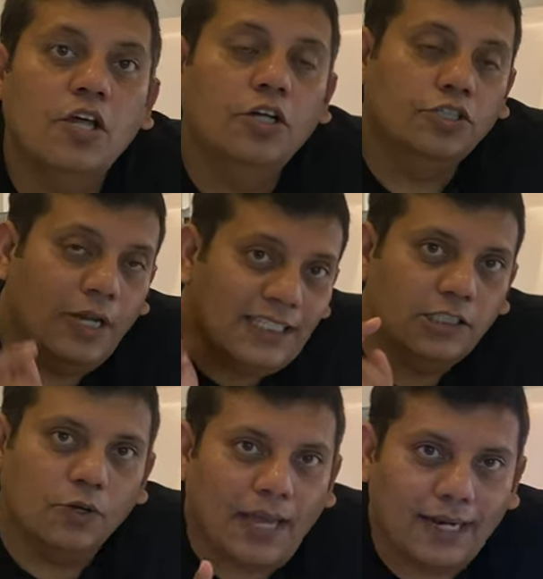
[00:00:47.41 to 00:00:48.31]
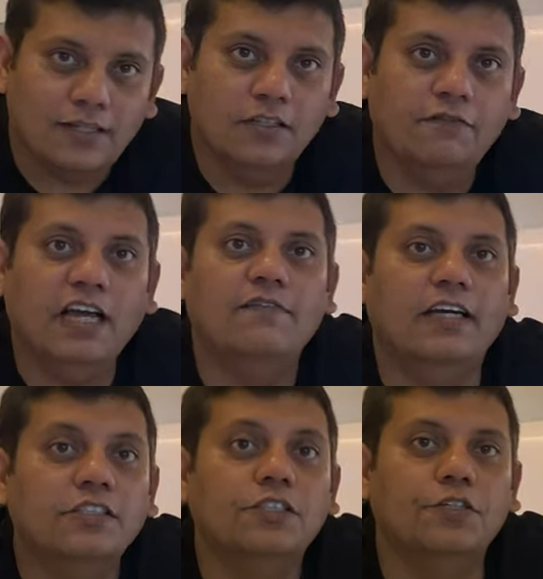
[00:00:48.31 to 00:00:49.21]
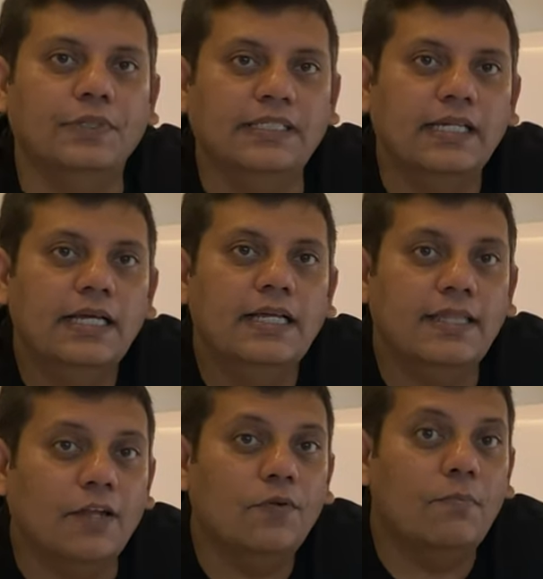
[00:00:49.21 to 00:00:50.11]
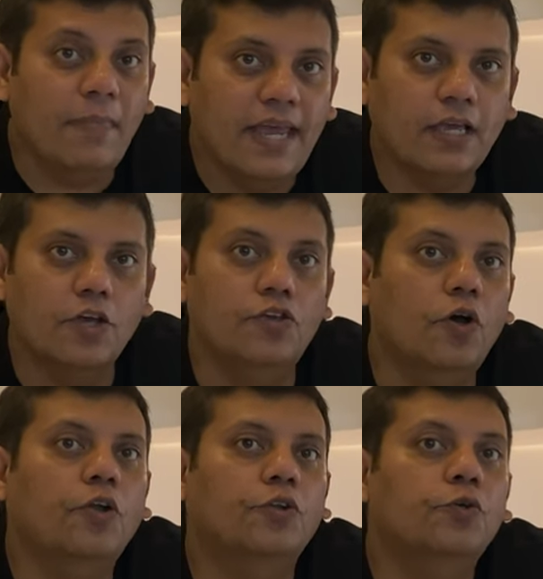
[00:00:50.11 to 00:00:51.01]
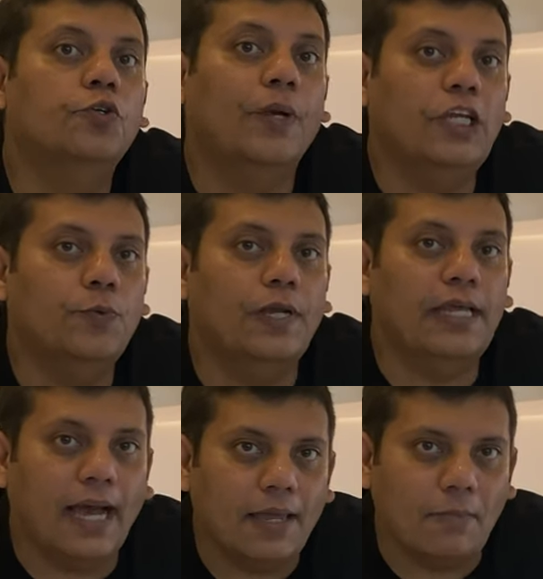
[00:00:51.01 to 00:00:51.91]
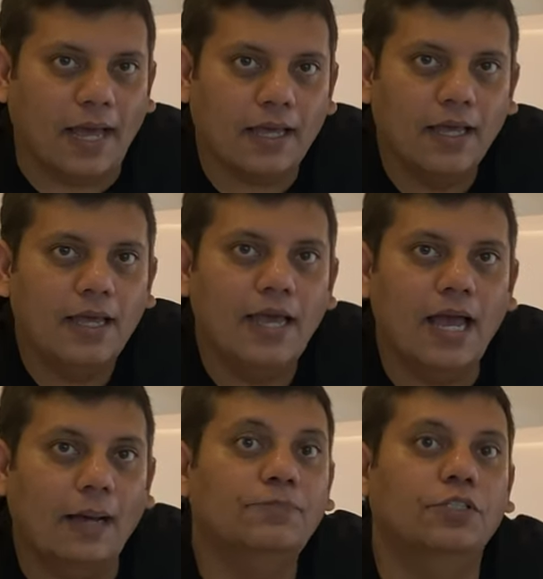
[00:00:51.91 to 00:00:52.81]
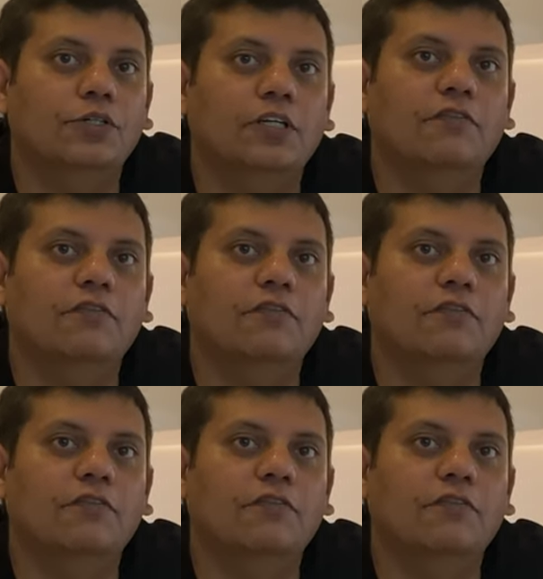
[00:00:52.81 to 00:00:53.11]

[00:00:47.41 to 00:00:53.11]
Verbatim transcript: So let's look at the five accessories that will make your new 2020 iMac absolutely